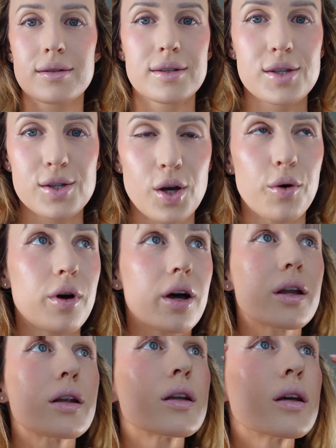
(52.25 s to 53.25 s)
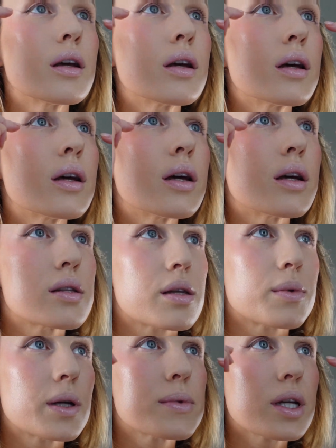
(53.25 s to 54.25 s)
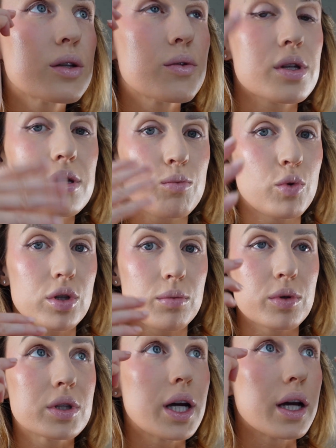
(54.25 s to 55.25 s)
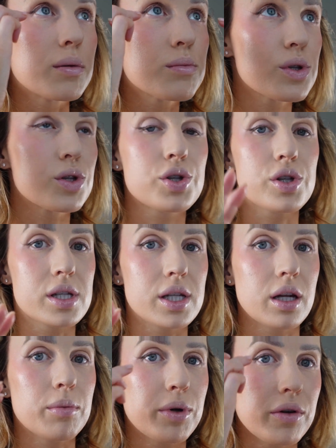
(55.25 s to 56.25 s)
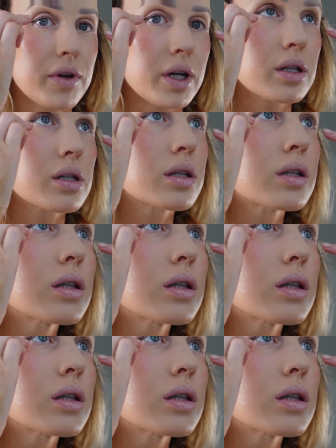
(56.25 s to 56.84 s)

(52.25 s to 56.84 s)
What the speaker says: So good. And sometimes I do this multiple times just to get it perfect.